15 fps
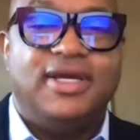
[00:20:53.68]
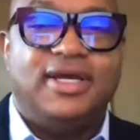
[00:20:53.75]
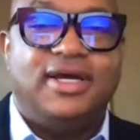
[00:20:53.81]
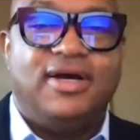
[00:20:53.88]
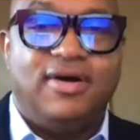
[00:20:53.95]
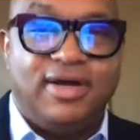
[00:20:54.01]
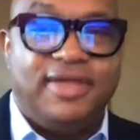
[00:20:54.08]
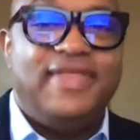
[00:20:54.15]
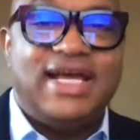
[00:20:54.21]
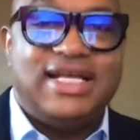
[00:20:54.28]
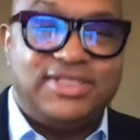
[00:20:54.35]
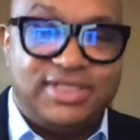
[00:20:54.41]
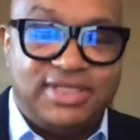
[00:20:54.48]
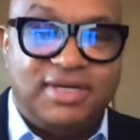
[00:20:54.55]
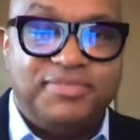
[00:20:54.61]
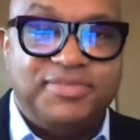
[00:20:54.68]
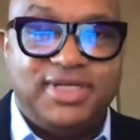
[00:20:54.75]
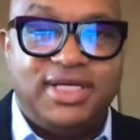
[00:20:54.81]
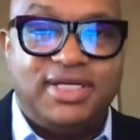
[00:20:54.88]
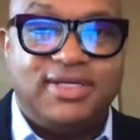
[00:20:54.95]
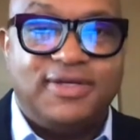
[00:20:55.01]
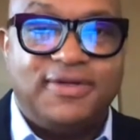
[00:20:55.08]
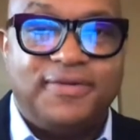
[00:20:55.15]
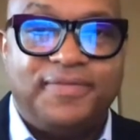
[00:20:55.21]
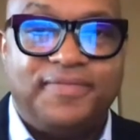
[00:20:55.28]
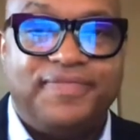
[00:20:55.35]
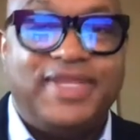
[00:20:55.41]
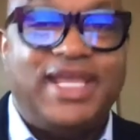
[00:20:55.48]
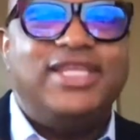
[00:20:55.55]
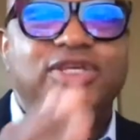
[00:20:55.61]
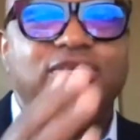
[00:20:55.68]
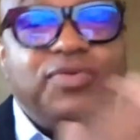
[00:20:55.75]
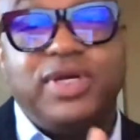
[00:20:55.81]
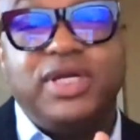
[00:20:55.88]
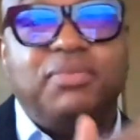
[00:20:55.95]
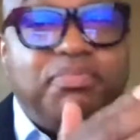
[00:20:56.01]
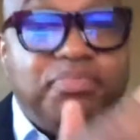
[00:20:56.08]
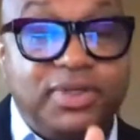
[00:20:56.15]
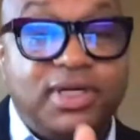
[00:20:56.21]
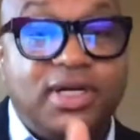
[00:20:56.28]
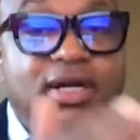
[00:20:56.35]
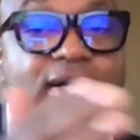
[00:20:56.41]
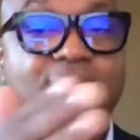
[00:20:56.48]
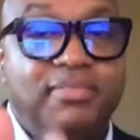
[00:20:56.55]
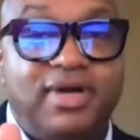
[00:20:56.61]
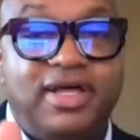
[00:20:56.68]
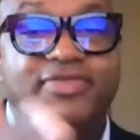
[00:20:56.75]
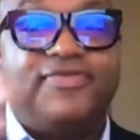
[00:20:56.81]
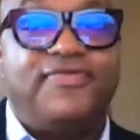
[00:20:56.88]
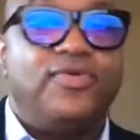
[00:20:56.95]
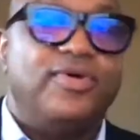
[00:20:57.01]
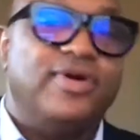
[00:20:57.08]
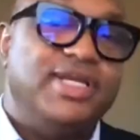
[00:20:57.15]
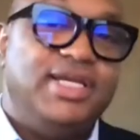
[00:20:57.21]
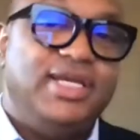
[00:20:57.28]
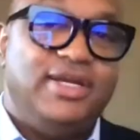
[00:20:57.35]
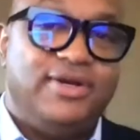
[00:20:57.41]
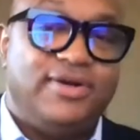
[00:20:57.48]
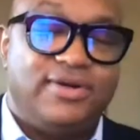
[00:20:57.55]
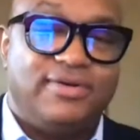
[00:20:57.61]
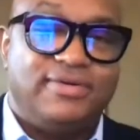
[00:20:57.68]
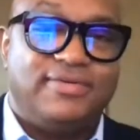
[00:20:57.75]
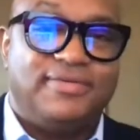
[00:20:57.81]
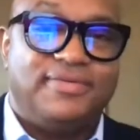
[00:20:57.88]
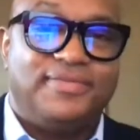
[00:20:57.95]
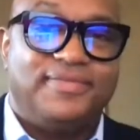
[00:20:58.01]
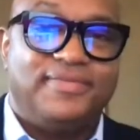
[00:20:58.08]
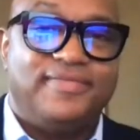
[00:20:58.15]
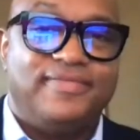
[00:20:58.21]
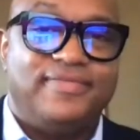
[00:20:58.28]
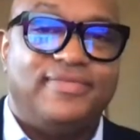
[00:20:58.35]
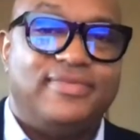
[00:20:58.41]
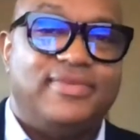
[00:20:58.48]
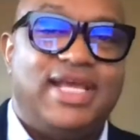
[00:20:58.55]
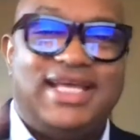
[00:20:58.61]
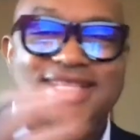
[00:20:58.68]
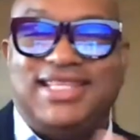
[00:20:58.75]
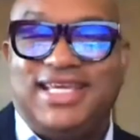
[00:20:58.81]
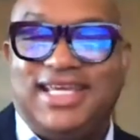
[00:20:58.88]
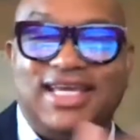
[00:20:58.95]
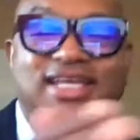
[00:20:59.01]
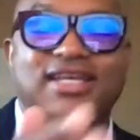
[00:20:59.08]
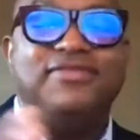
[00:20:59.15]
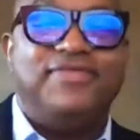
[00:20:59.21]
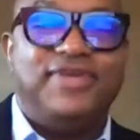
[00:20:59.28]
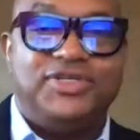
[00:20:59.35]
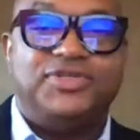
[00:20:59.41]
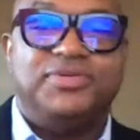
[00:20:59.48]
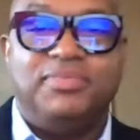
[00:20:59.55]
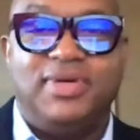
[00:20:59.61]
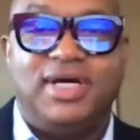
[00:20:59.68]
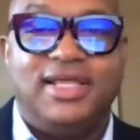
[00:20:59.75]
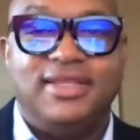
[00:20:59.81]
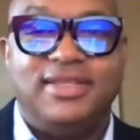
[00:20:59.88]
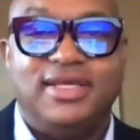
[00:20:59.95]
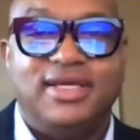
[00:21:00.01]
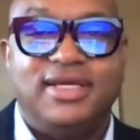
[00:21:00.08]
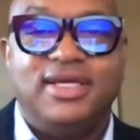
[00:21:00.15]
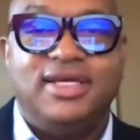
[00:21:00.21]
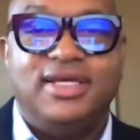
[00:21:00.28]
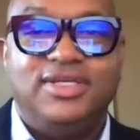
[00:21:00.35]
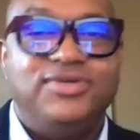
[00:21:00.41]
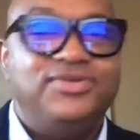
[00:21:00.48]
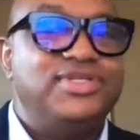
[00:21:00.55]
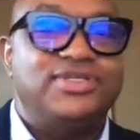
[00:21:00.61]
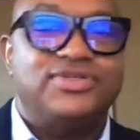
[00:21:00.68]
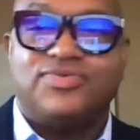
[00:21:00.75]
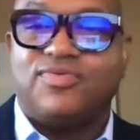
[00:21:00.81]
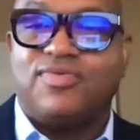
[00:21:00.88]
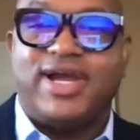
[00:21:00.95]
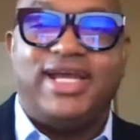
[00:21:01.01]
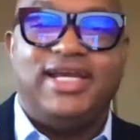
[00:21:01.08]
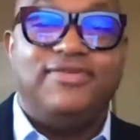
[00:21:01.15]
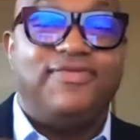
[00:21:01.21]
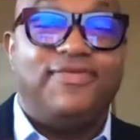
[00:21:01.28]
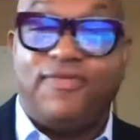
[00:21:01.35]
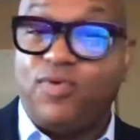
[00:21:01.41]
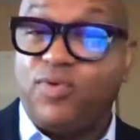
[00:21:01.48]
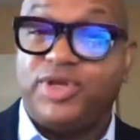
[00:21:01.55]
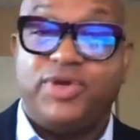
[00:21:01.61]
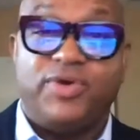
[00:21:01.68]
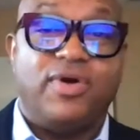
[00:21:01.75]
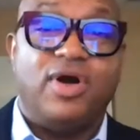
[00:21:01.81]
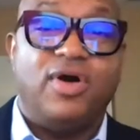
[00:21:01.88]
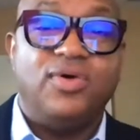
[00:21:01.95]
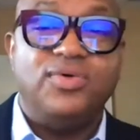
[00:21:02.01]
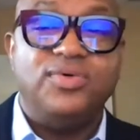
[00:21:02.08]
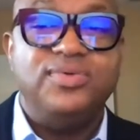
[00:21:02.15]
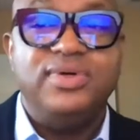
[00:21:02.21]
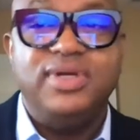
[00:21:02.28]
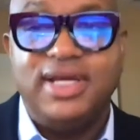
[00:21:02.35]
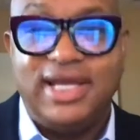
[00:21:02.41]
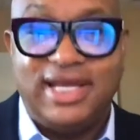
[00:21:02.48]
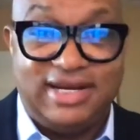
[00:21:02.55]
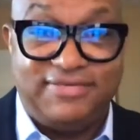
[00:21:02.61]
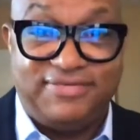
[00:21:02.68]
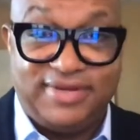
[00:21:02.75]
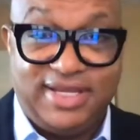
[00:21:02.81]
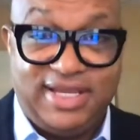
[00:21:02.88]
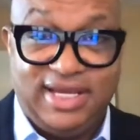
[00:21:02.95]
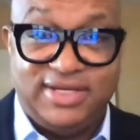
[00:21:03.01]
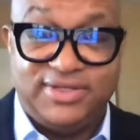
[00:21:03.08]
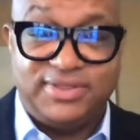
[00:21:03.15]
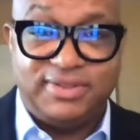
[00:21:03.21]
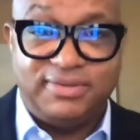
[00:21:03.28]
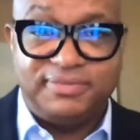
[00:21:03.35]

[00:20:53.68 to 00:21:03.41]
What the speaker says: on that subject. And you read a book a month for a year. At the end of each month, you just write, for your own edification,